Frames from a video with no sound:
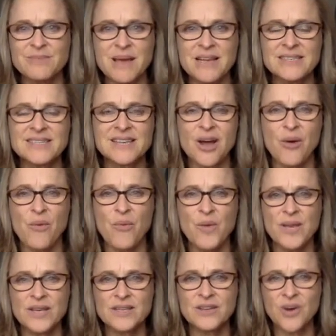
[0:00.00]
medicine a
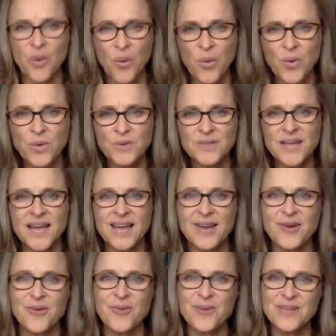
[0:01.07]
wind cold and
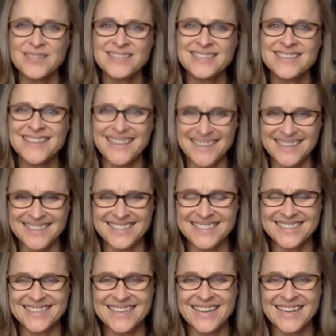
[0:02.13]
a wind heat.